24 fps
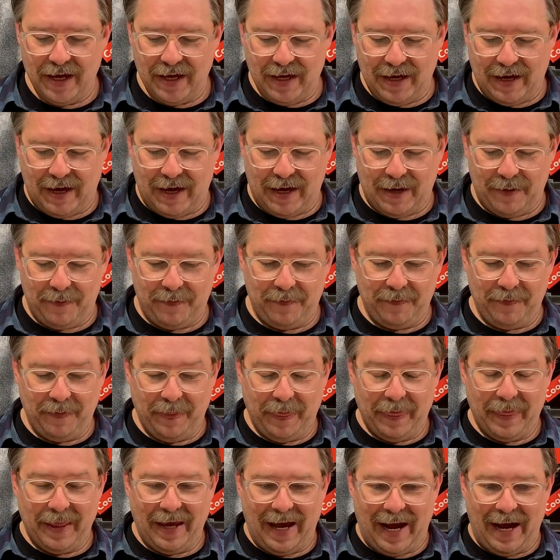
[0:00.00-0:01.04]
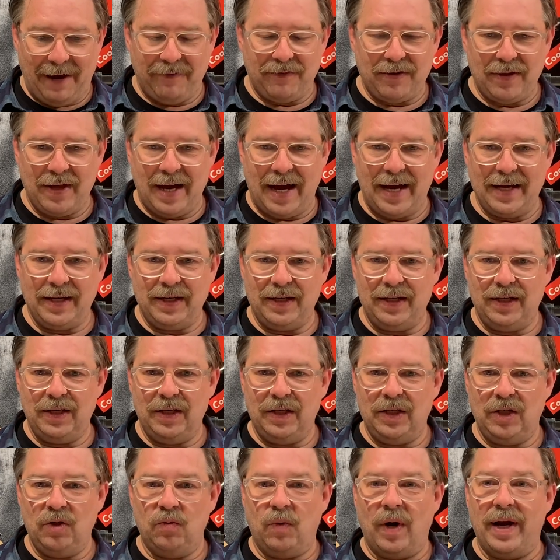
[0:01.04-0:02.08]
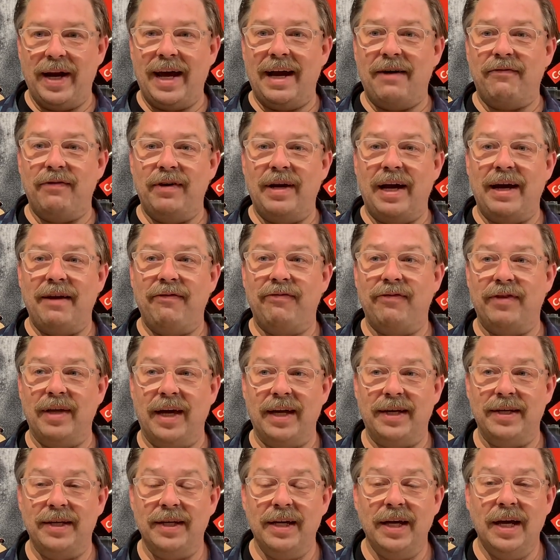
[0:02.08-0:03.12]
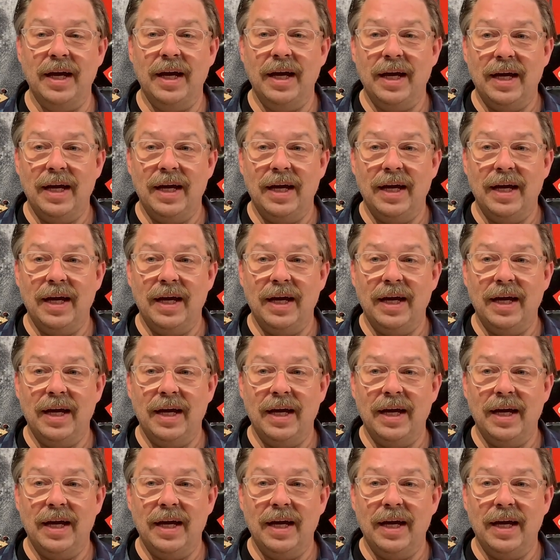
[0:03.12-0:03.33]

After that, you want to have a knife that,